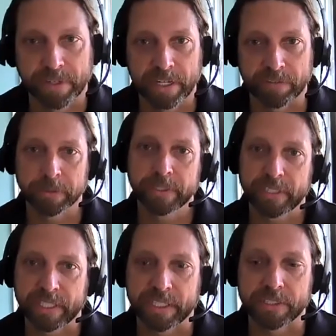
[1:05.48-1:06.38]
everyone.
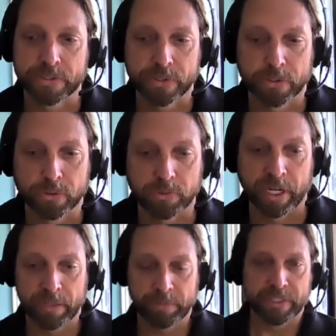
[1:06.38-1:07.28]
So
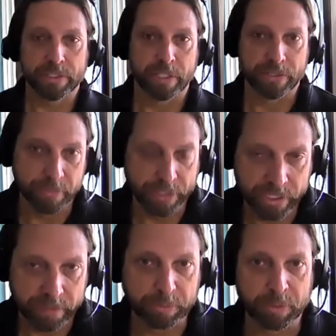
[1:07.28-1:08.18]
I'm as you mentioned,
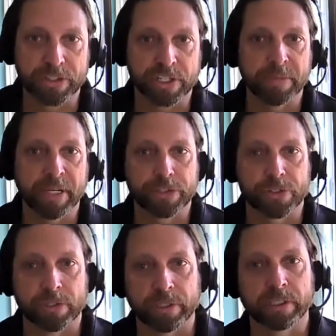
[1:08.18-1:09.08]
I'm a project manager
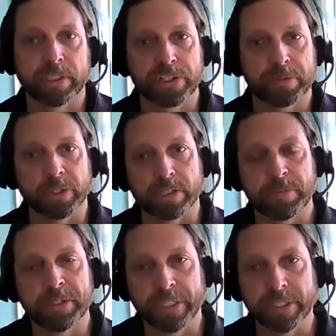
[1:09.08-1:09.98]
on our customer
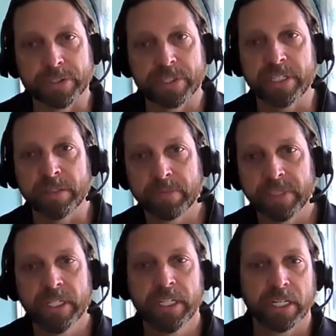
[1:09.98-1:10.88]
experience team.
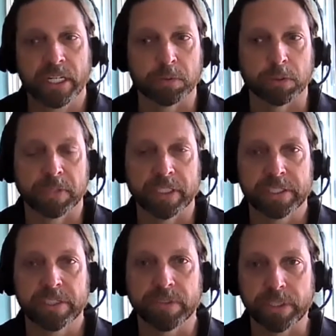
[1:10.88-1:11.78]
We're a
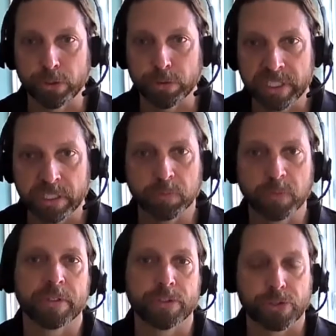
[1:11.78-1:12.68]
relatively new team
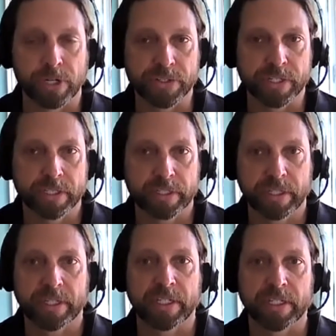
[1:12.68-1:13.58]
within transit,
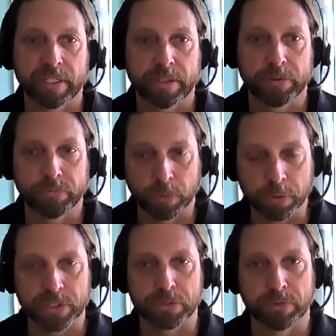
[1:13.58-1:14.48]

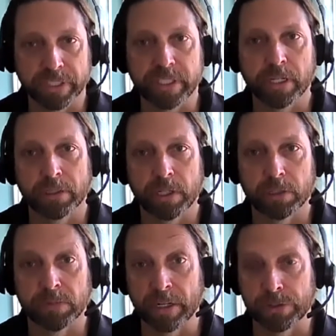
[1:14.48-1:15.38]
focused really on our
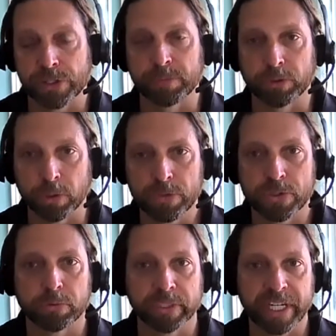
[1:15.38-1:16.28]
ridership growth.
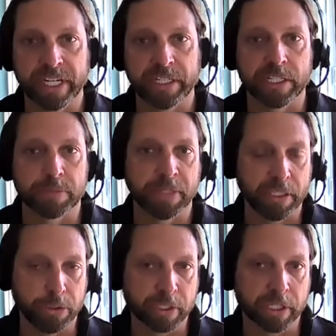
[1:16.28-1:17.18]
So really getting as many
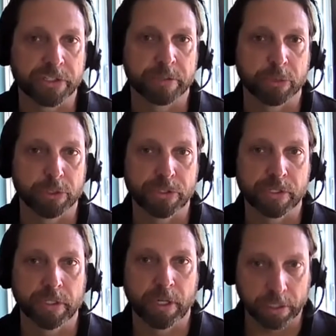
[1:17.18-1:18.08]
new
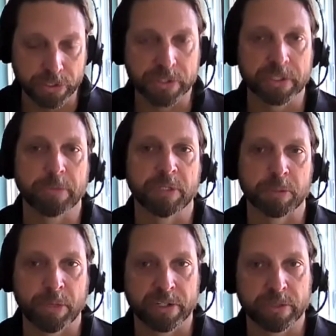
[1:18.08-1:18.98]
customers on our system as
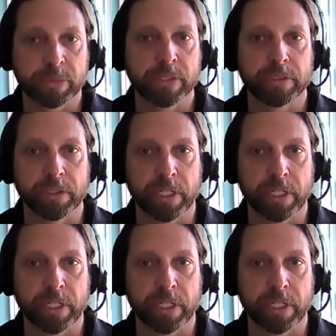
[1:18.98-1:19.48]
possible and